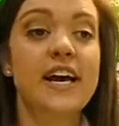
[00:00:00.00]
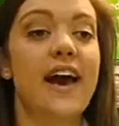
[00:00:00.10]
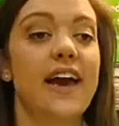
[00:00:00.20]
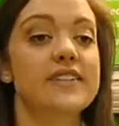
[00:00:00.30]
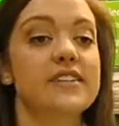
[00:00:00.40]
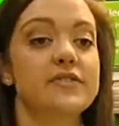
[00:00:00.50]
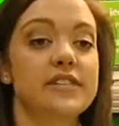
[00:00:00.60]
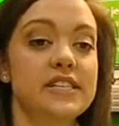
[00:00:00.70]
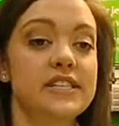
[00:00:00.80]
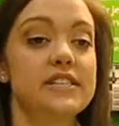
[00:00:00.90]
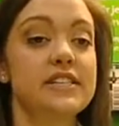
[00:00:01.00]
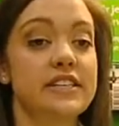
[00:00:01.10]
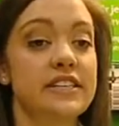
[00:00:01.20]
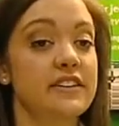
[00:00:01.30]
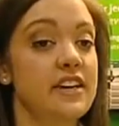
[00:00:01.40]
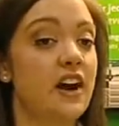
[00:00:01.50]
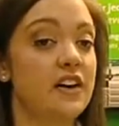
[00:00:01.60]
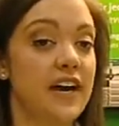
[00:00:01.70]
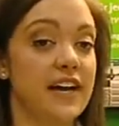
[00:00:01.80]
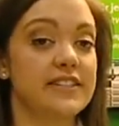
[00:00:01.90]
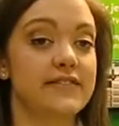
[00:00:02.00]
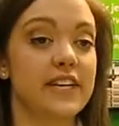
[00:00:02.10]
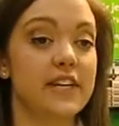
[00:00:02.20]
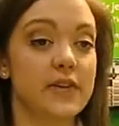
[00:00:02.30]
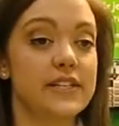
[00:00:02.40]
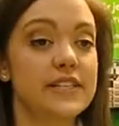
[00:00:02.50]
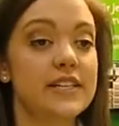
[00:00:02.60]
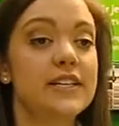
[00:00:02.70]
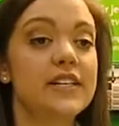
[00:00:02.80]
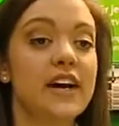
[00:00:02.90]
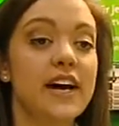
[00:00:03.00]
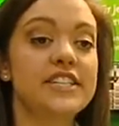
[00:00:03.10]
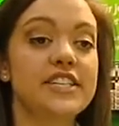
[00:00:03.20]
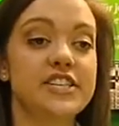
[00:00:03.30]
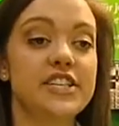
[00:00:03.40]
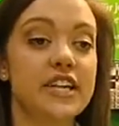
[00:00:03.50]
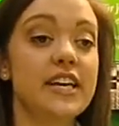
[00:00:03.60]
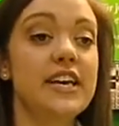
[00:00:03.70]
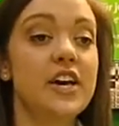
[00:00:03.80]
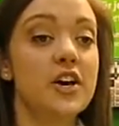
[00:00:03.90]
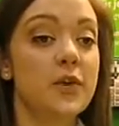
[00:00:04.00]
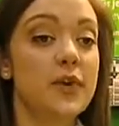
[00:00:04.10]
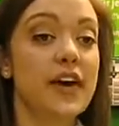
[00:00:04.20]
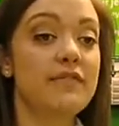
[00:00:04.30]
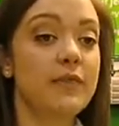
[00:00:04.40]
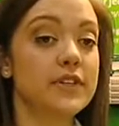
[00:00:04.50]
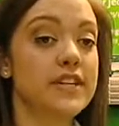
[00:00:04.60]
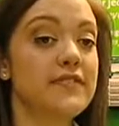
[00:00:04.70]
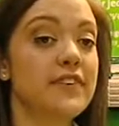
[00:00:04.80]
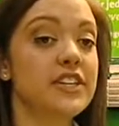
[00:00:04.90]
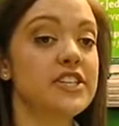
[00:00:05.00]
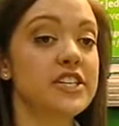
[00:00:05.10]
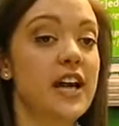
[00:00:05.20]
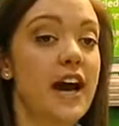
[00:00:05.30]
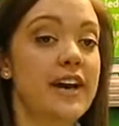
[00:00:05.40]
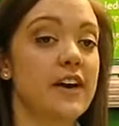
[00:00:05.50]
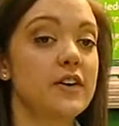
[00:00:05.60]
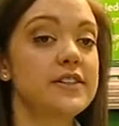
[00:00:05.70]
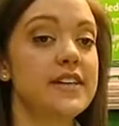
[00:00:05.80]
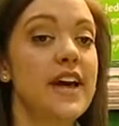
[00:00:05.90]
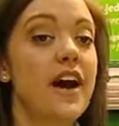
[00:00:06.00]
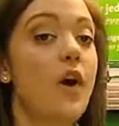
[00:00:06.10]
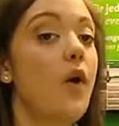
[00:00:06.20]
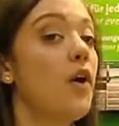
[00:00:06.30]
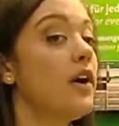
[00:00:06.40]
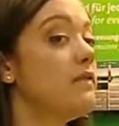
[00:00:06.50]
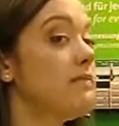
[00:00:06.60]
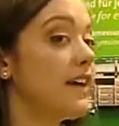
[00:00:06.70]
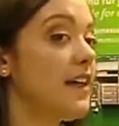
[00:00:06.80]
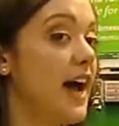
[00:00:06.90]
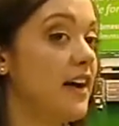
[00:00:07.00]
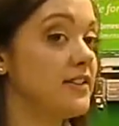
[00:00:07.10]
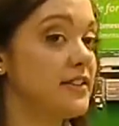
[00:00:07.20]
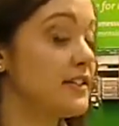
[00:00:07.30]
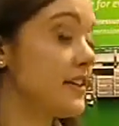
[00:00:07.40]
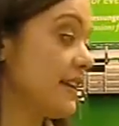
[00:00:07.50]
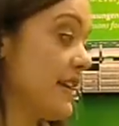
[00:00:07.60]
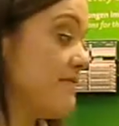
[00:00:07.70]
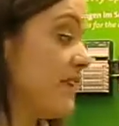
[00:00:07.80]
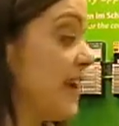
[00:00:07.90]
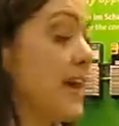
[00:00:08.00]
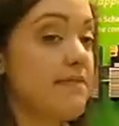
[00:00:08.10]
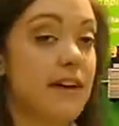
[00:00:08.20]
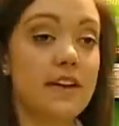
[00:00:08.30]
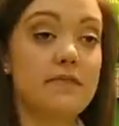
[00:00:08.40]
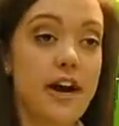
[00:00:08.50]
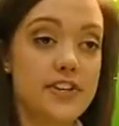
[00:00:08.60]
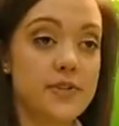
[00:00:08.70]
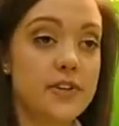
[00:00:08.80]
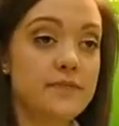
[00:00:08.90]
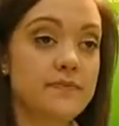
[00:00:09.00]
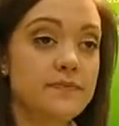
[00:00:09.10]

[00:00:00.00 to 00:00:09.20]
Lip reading: as is resistance to nearly all kinds of liquids. Additionally, we have multifunction I/Os or metal housings like the MBK Metal module.